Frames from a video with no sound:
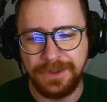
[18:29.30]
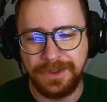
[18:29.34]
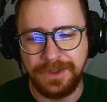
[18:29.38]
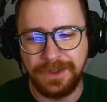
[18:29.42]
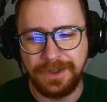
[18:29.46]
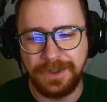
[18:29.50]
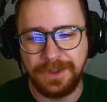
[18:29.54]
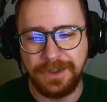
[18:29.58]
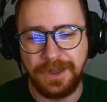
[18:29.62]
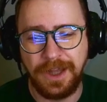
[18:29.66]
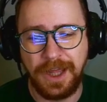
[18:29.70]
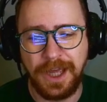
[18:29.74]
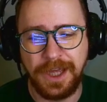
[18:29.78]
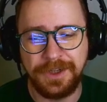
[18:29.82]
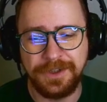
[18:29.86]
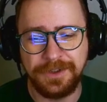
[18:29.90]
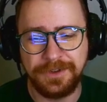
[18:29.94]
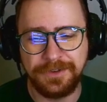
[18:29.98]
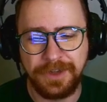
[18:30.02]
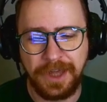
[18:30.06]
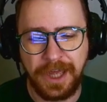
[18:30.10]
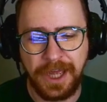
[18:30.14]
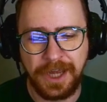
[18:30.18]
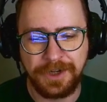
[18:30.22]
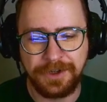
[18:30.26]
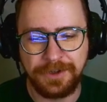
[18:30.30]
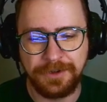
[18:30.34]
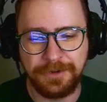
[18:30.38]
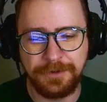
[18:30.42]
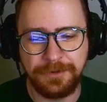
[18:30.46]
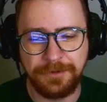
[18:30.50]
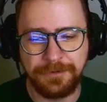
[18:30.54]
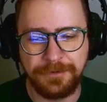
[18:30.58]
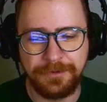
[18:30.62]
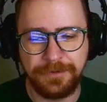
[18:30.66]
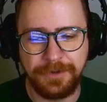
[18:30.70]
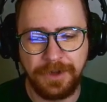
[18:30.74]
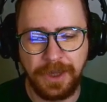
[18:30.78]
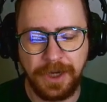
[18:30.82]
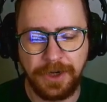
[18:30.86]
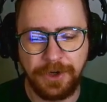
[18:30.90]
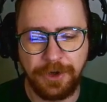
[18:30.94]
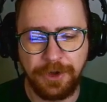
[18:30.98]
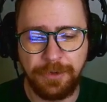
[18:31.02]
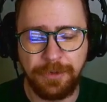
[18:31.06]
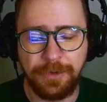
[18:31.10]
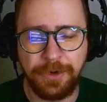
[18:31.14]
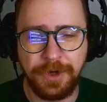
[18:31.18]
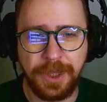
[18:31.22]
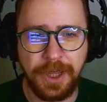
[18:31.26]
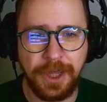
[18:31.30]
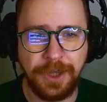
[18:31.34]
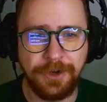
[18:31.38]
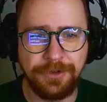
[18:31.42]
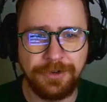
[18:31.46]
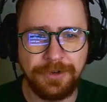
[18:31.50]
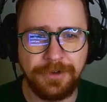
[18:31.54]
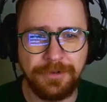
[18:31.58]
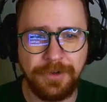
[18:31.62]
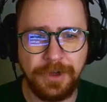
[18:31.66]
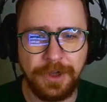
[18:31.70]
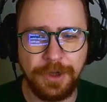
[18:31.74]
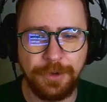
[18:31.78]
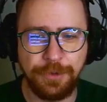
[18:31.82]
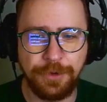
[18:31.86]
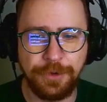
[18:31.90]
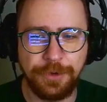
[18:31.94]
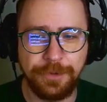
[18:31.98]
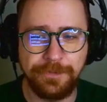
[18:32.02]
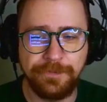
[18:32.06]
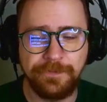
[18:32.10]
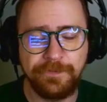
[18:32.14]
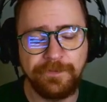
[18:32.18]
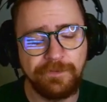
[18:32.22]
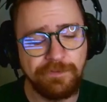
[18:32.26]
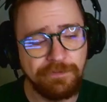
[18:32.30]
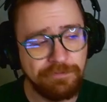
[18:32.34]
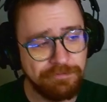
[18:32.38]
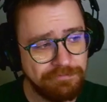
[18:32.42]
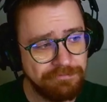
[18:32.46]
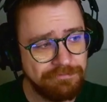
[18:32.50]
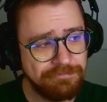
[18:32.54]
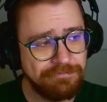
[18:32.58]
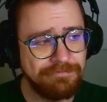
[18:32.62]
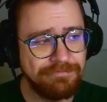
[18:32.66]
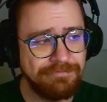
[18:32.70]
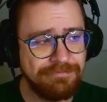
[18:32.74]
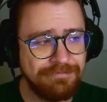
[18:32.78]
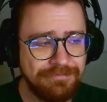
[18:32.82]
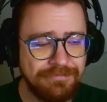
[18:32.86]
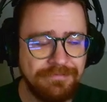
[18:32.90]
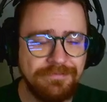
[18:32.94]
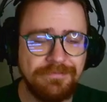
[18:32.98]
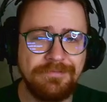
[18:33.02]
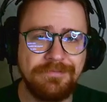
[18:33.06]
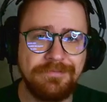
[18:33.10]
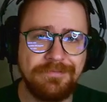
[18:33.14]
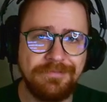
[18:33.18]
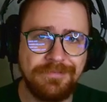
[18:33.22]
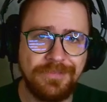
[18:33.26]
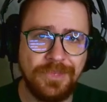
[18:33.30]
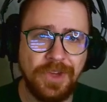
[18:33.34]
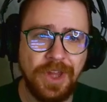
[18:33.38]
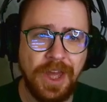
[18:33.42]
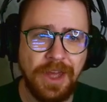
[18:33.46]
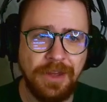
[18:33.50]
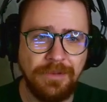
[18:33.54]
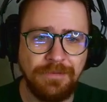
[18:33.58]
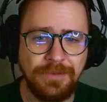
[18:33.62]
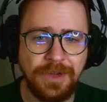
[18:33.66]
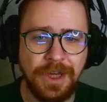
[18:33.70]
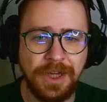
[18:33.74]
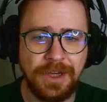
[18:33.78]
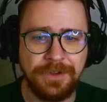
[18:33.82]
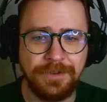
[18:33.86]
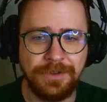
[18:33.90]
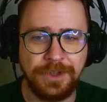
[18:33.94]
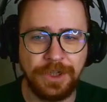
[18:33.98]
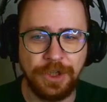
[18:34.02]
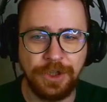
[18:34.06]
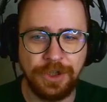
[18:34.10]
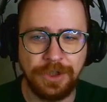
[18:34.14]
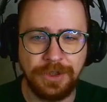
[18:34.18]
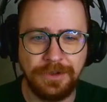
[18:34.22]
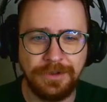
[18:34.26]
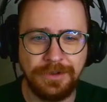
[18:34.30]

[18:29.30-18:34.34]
Client is active and communication available. Okay, kind of a good